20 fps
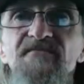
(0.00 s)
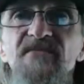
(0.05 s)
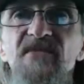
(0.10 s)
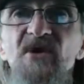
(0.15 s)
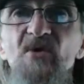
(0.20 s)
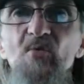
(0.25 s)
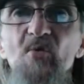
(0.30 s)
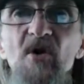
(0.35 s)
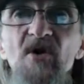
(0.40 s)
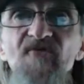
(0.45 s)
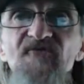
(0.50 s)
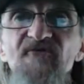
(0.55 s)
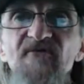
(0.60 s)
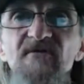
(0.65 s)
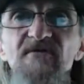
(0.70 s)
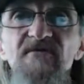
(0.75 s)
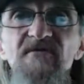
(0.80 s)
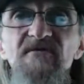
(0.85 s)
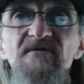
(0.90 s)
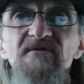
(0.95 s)
Wolf
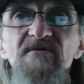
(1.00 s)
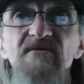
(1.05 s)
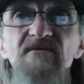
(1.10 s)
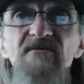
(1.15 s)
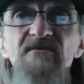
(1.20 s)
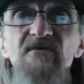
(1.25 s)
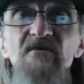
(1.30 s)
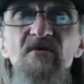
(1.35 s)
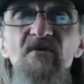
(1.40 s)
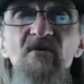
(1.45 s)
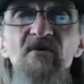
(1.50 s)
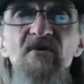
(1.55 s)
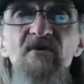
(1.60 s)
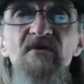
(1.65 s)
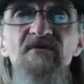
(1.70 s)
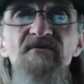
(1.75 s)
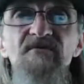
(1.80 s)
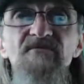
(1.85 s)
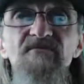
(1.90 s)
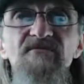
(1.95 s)

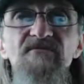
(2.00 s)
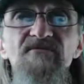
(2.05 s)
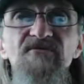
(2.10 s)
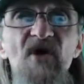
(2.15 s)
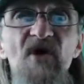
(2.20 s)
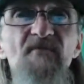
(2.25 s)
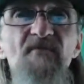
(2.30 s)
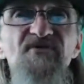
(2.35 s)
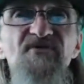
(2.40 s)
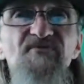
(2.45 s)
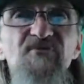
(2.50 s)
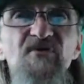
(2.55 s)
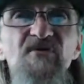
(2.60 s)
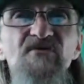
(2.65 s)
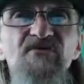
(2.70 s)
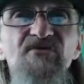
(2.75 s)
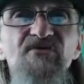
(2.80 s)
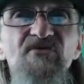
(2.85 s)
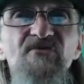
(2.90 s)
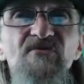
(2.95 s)
or Thomas
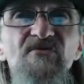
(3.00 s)
Bruce.